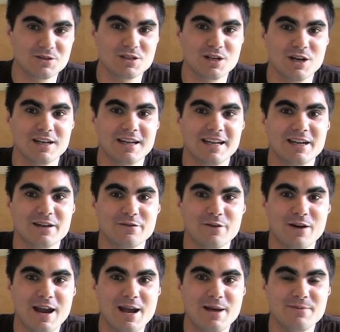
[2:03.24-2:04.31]
It's also got a gig of
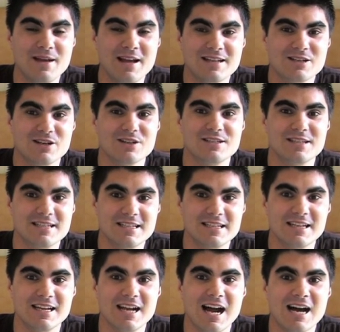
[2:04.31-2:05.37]
RAM, it's got a
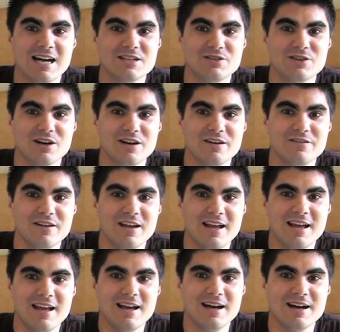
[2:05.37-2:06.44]
60 gig hard drive,
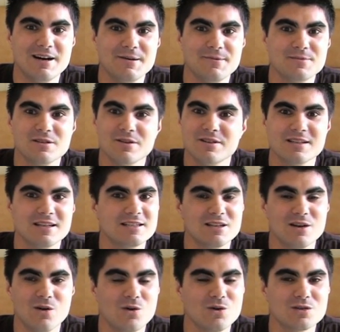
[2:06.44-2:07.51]
so
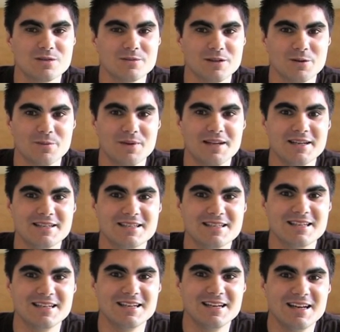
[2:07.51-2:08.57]
it's an awesome little
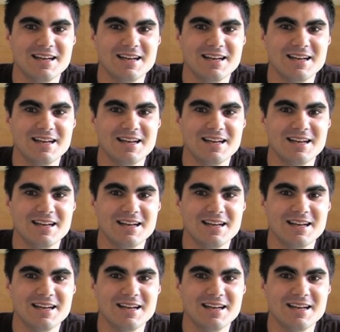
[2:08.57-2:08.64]
beast.